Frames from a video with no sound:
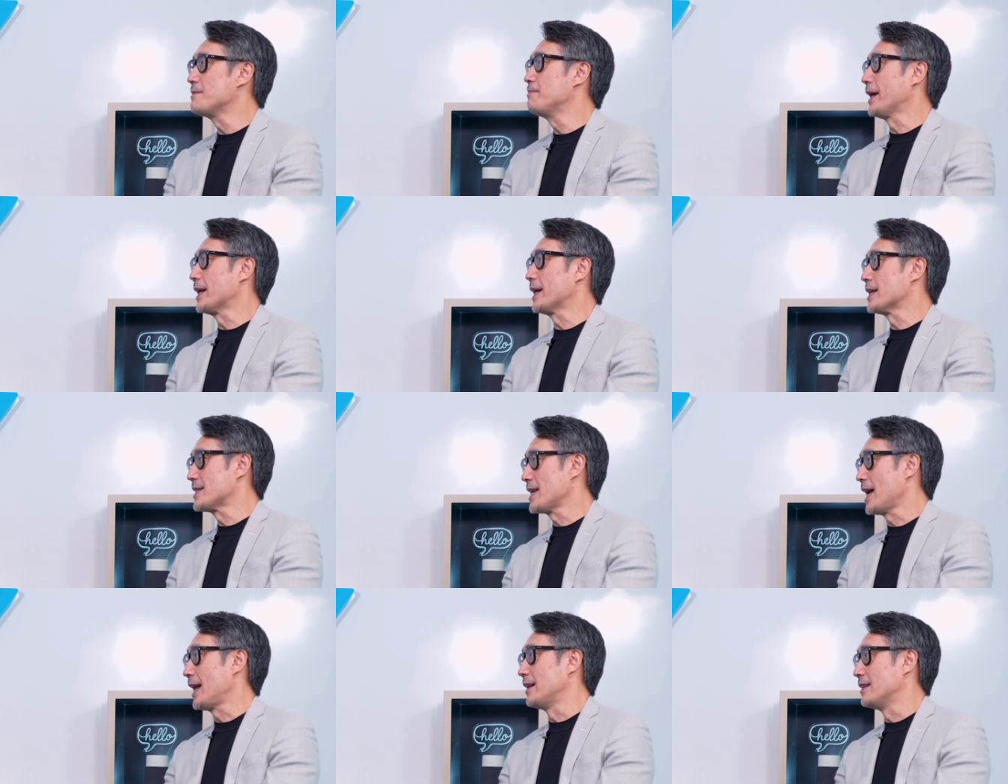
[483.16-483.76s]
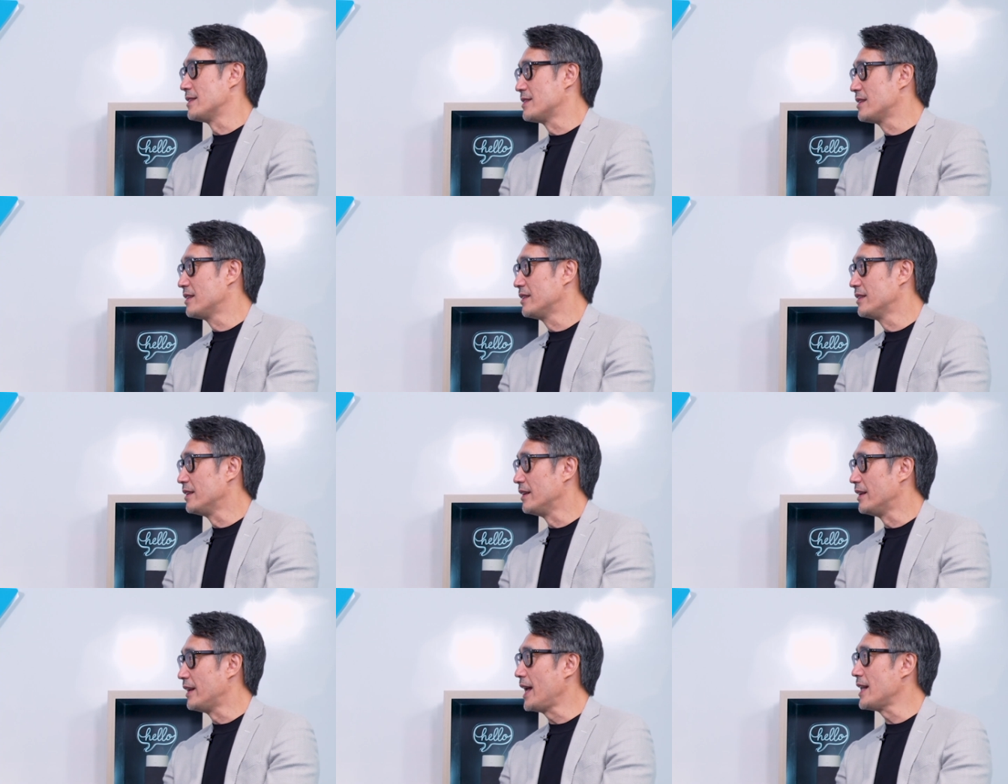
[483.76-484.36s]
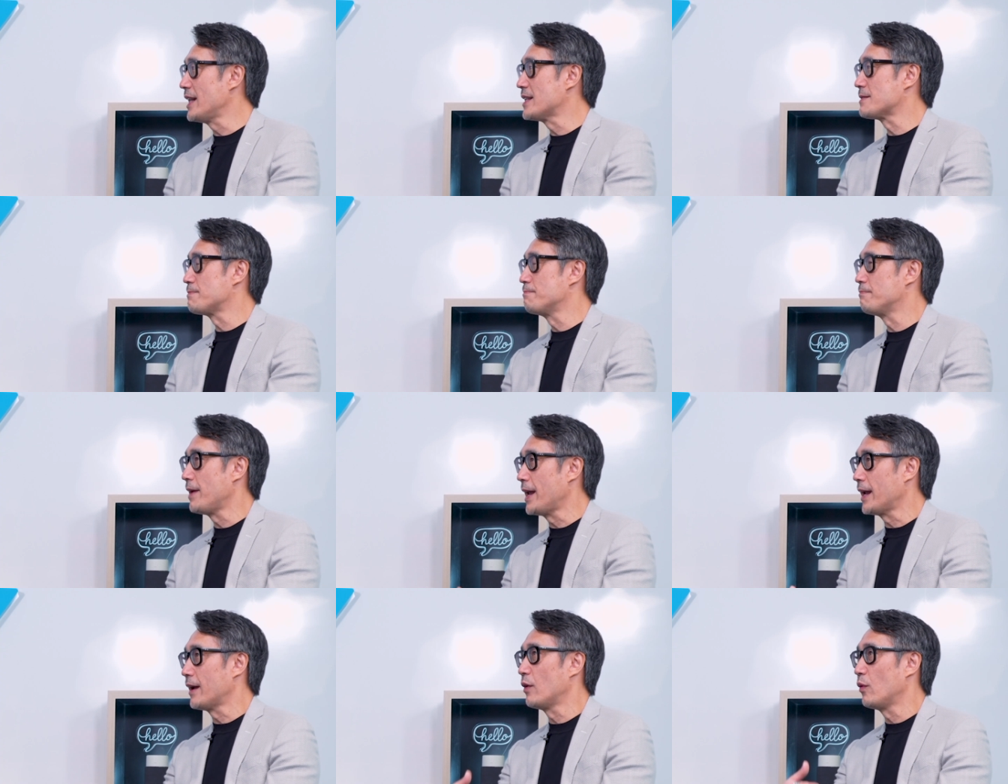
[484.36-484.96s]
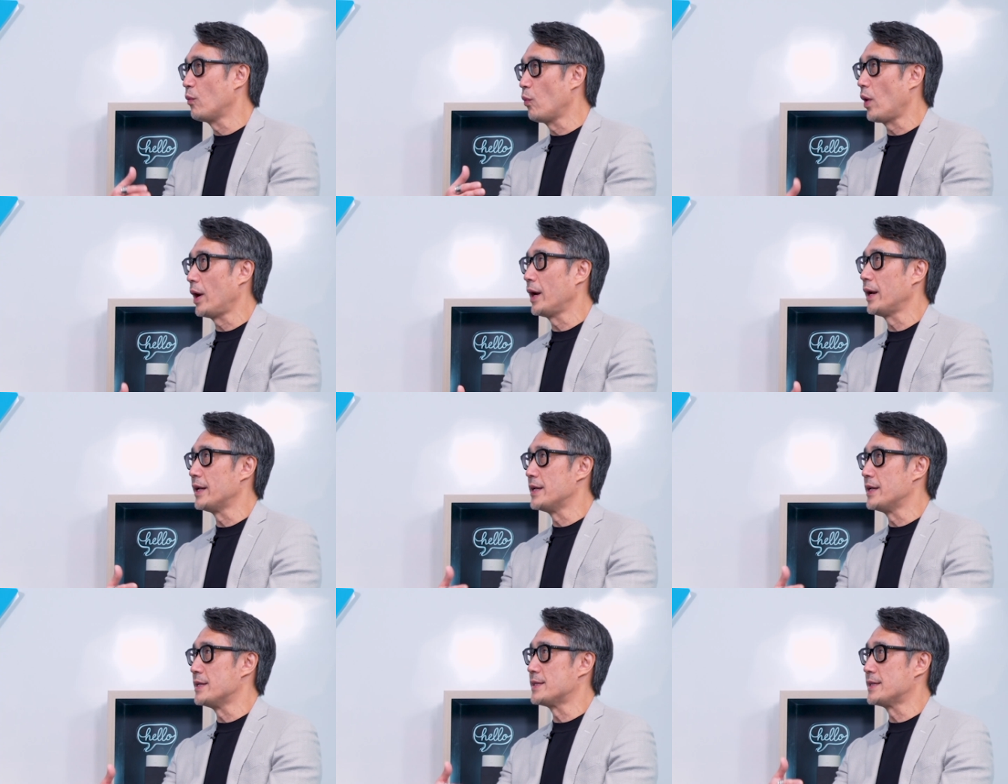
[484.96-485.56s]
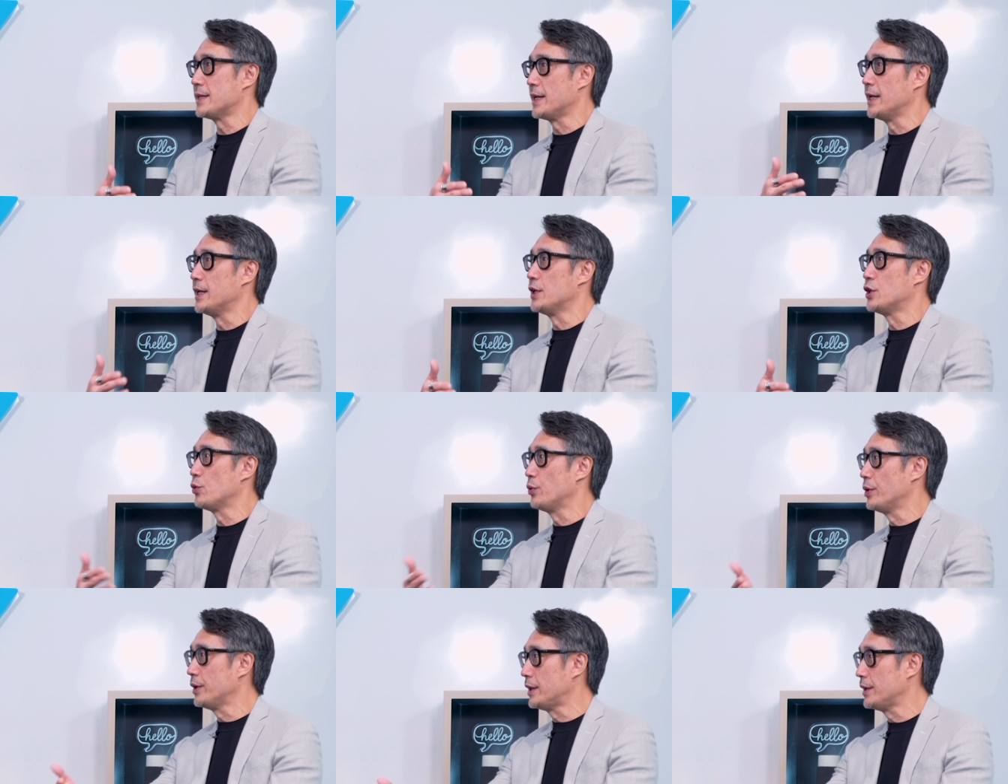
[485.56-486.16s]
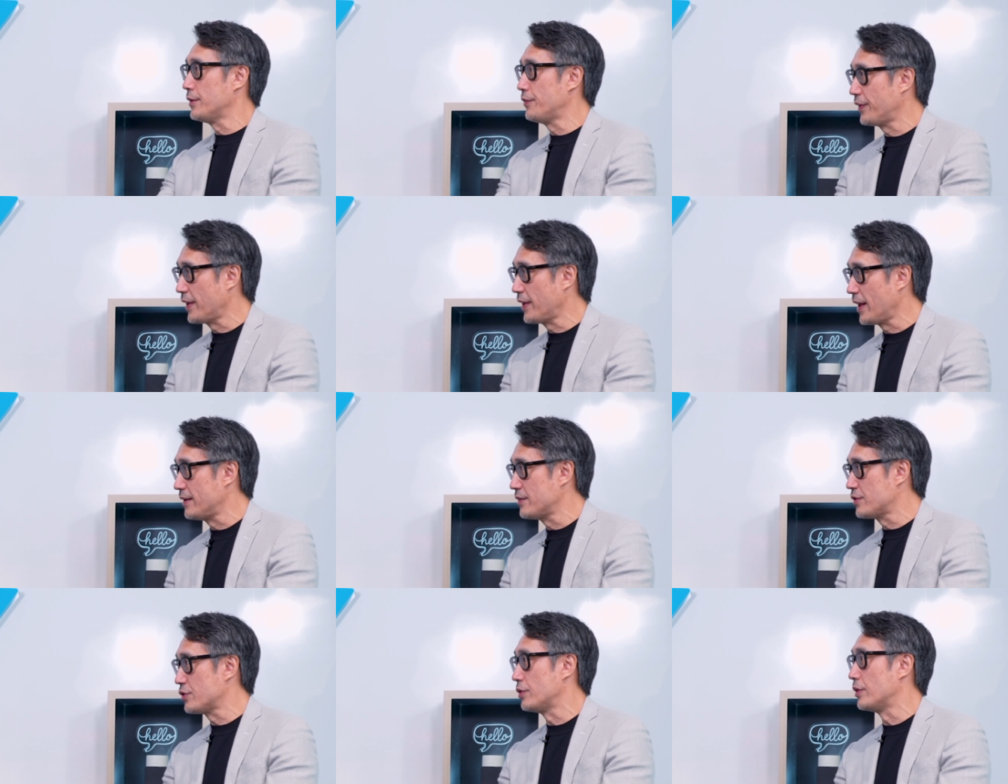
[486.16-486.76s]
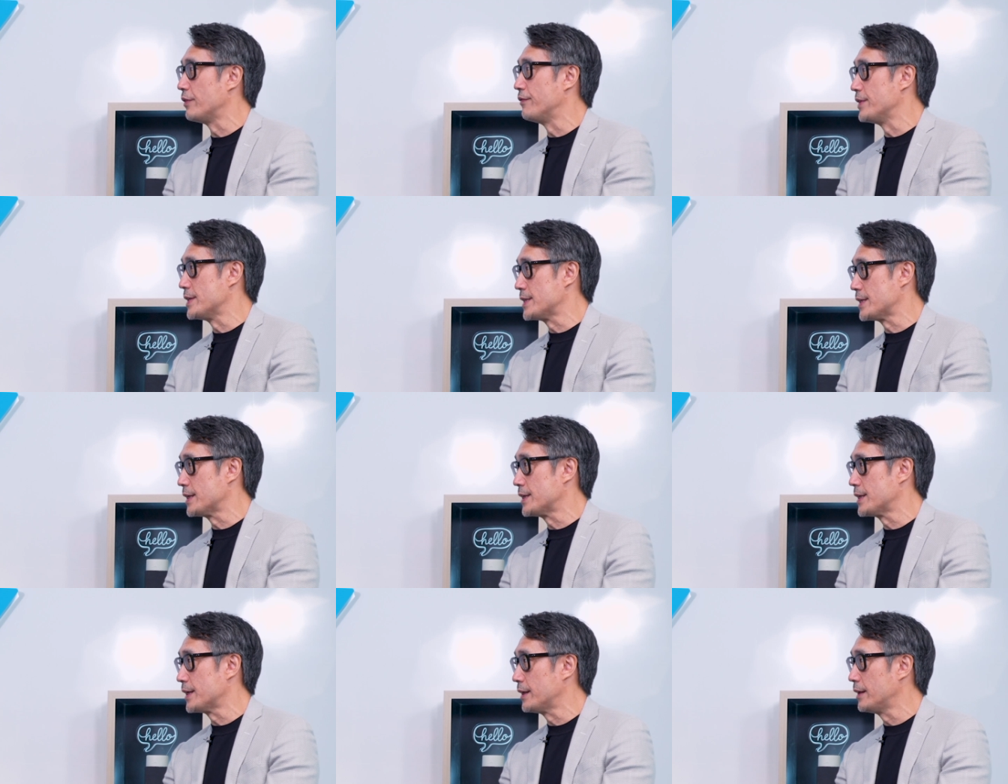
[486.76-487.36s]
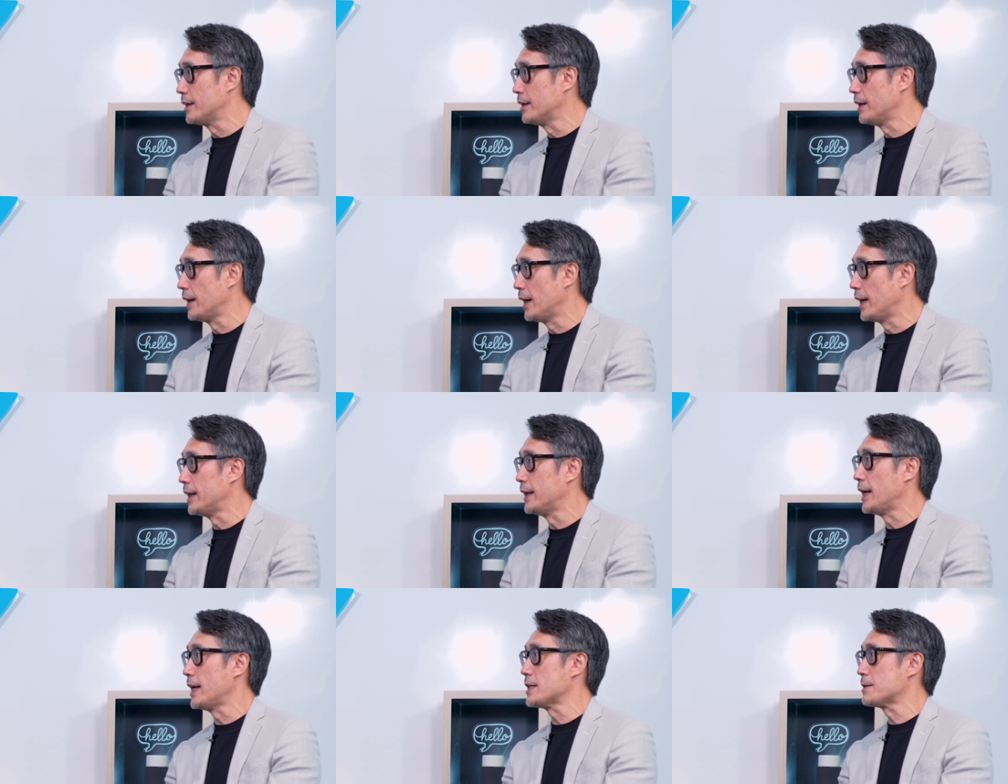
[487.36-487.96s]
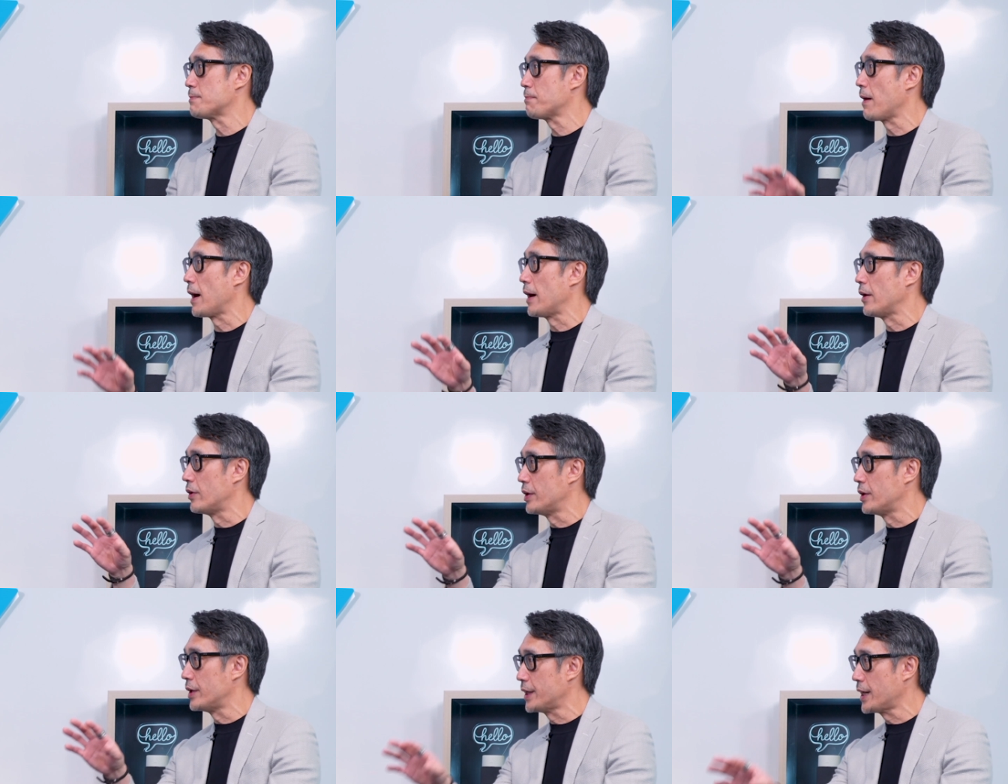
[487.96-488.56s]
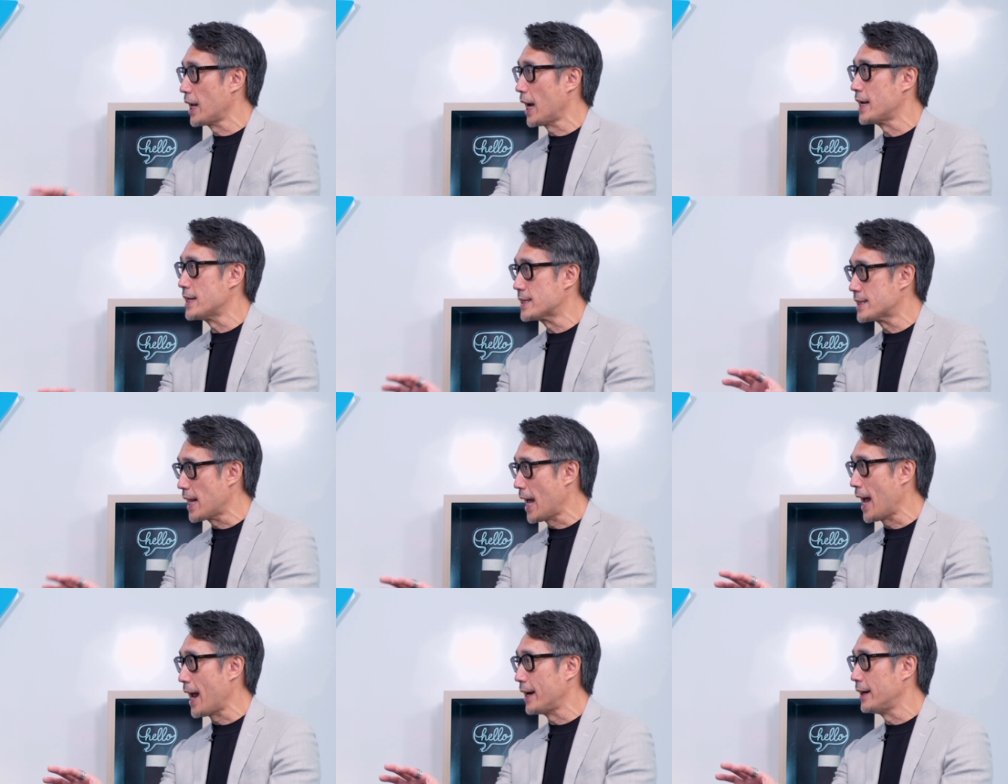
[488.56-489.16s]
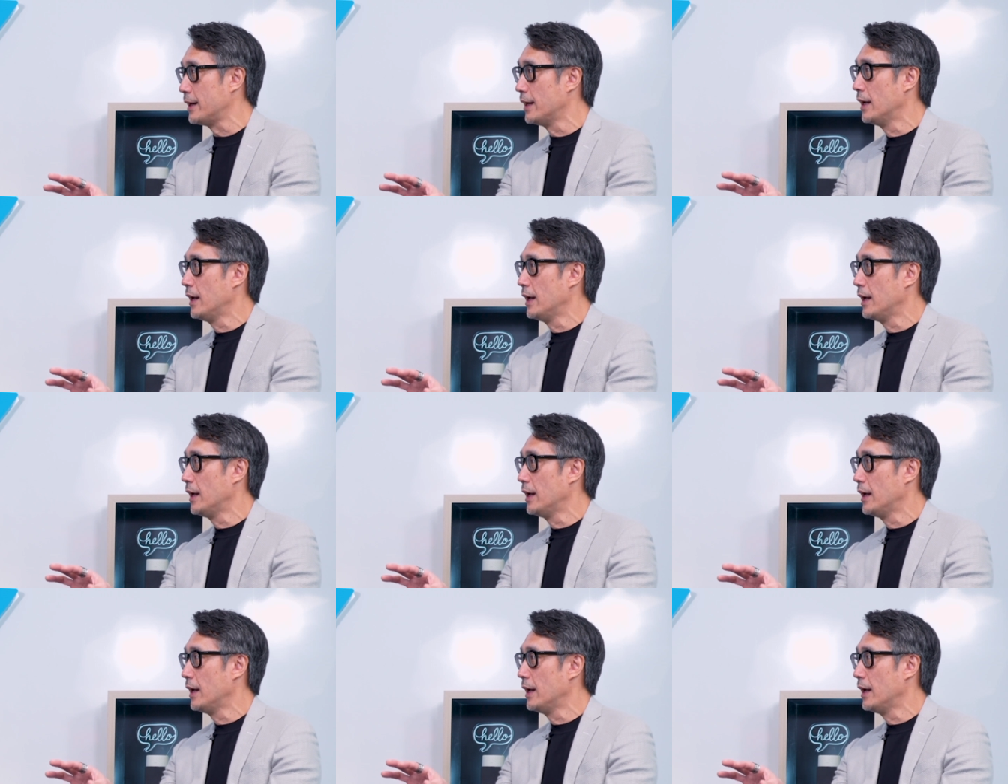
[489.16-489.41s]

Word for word: make sense. Let's make what is intuitive sense to the visitor and let's prioritize that.